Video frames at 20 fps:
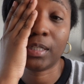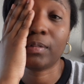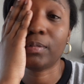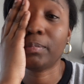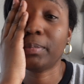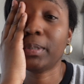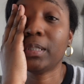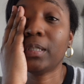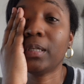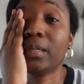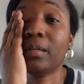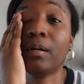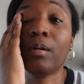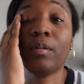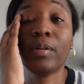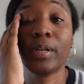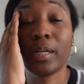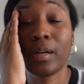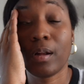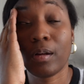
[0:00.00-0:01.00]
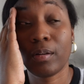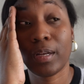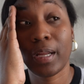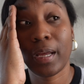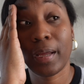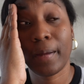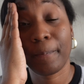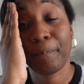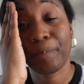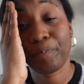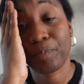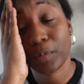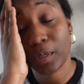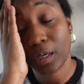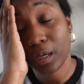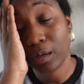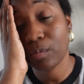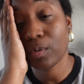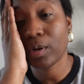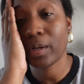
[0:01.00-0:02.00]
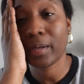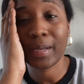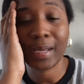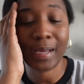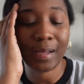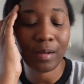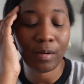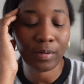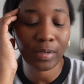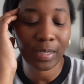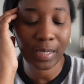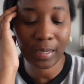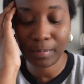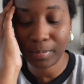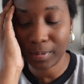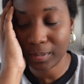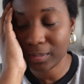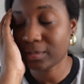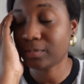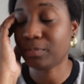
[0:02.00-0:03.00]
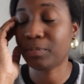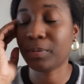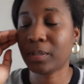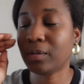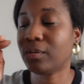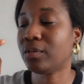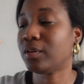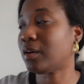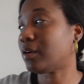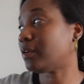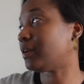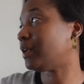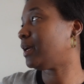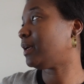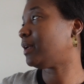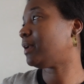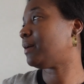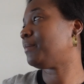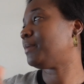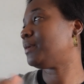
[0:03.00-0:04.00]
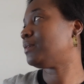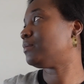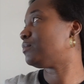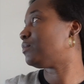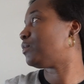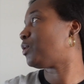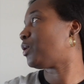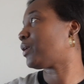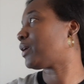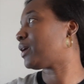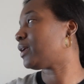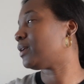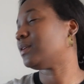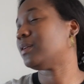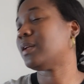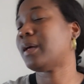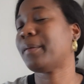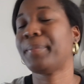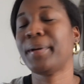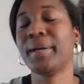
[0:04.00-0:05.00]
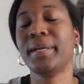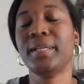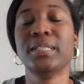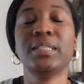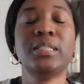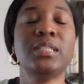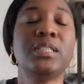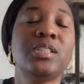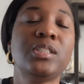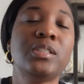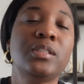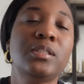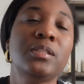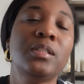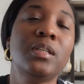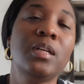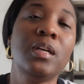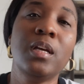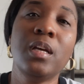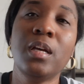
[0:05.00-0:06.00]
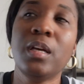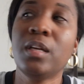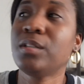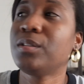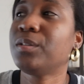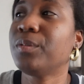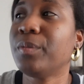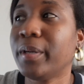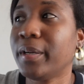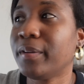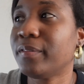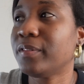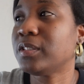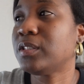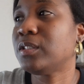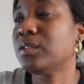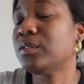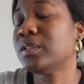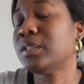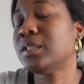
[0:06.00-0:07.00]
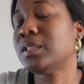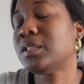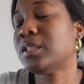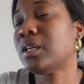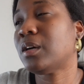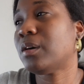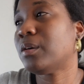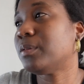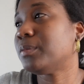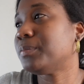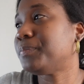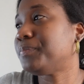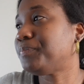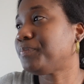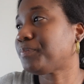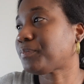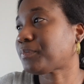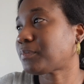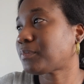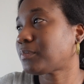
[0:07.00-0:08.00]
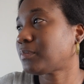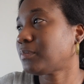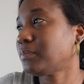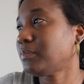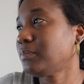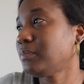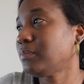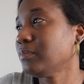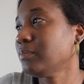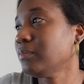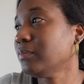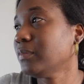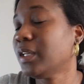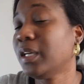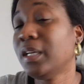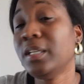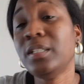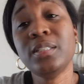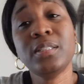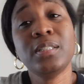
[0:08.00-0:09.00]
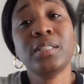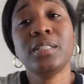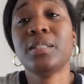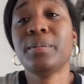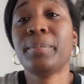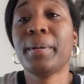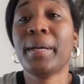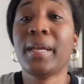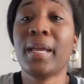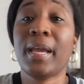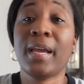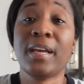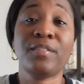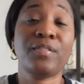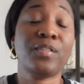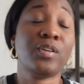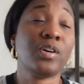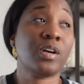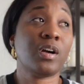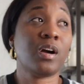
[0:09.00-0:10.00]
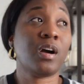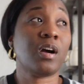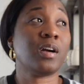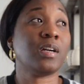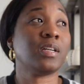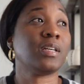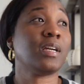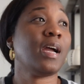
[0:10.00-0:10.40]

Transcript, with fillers: I've been on it all day. Uh, well, not all day, but it's been on all day and I've been working, not paying attention to whatever he's doing. So he just needs to pay cash for a car.